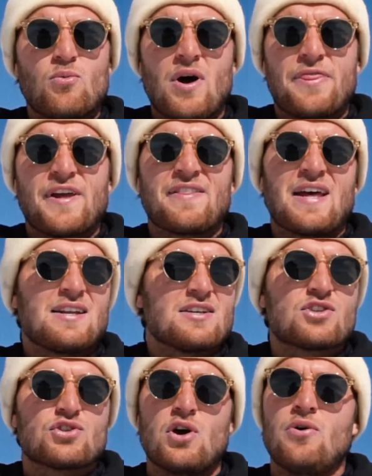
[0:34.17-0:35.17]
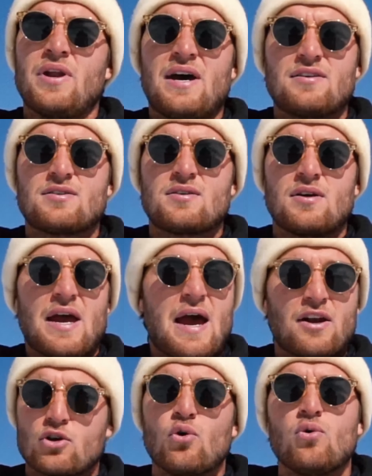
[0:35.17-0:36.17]
One thing that is so nice
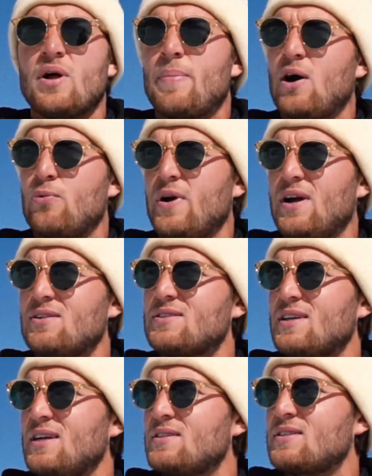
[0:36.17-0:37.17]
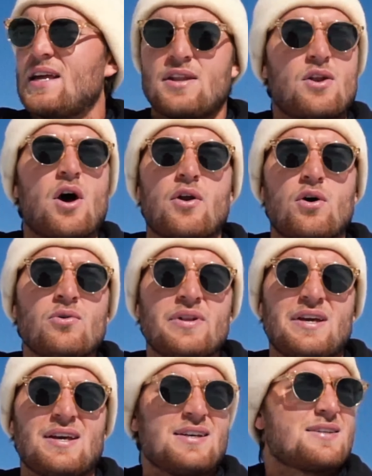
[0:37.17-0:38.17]
and cool about rails is that not
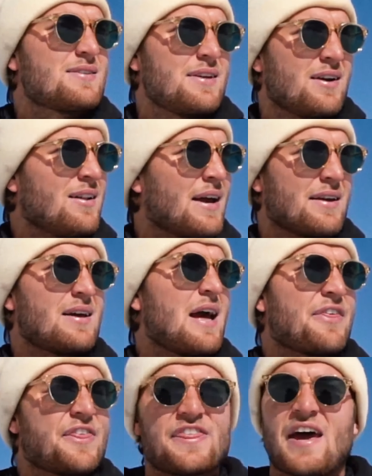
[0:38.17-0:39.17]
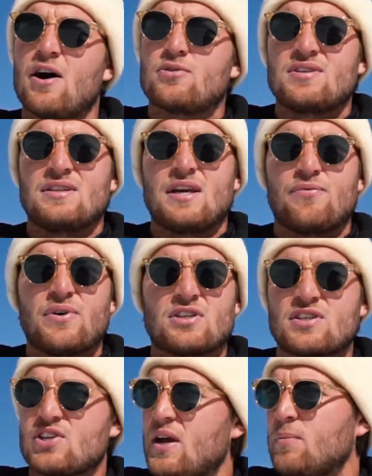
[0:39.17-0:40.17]
only is there like 1,000 different
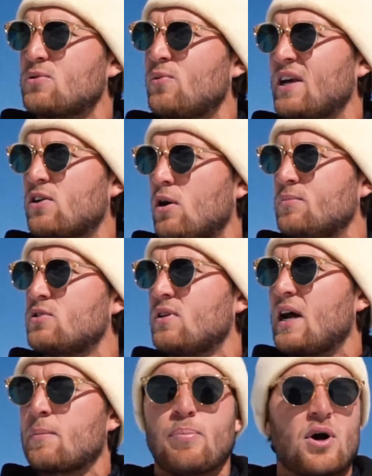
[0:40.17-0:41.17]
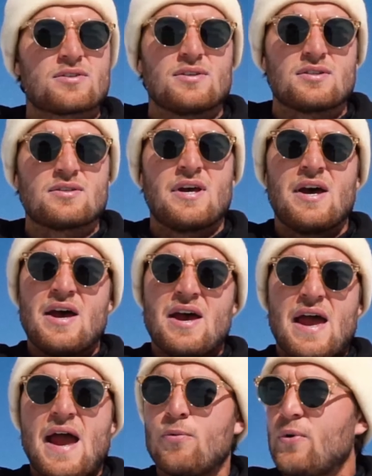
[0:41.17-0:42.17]
shapes when it comes to like boxes
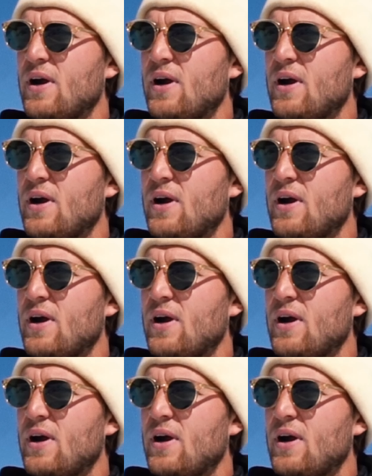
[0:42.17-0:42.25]
and